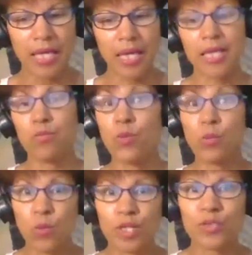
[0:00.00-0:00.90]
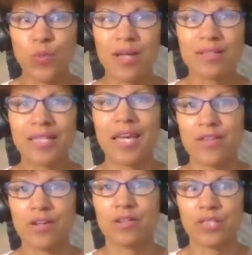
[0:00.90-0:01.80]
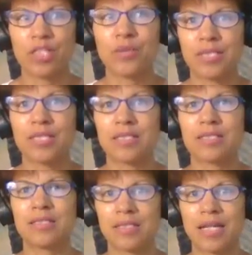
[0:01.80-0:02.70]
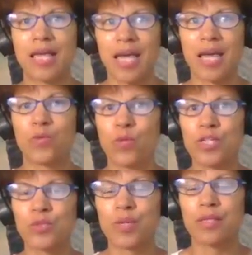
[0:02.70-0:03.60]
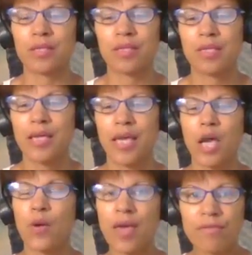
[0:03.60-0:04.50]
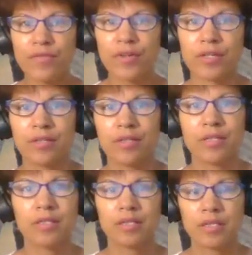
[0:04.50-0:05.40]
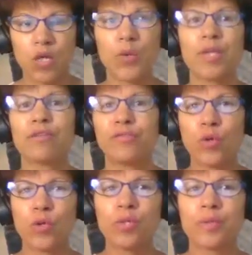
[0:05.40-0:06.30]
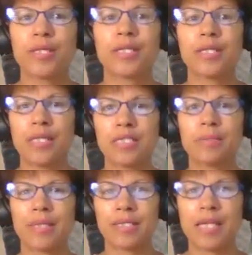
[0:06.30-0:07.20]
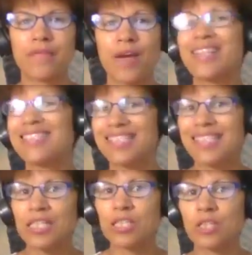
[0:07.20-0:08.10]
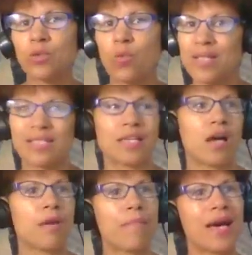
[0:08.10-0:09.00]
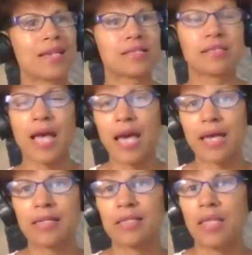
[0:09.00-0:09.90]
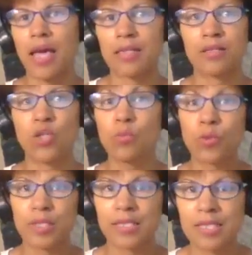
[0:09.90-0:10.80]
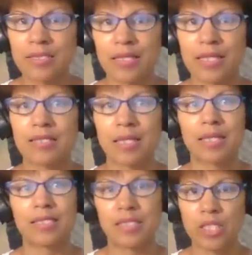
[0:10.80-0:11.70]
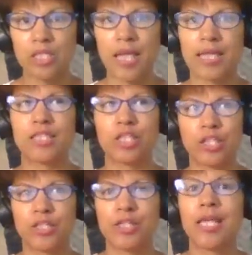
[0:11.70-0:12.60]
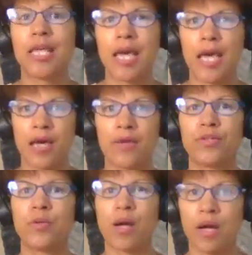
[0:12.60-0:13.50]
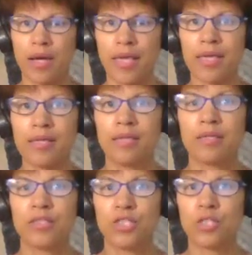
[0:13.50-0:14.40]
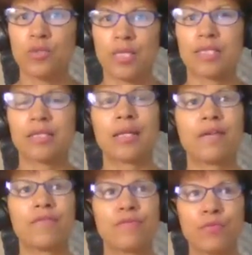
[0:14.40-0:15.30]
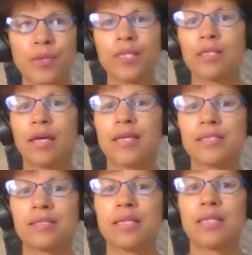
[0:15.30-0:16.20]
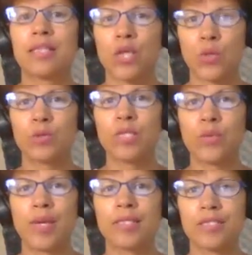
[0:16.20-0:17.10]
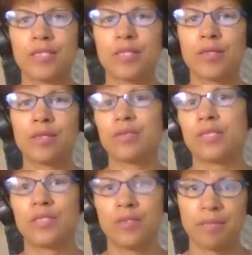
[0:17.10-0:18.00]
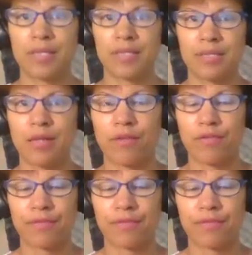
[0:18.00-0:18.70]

And we worked well together, the two assistants that I had worked with. However, going forward into my life, I still, once I got past that and had no more assistance, and I still had to learn how do I do this? And I realized the only way to do it was to do it myself.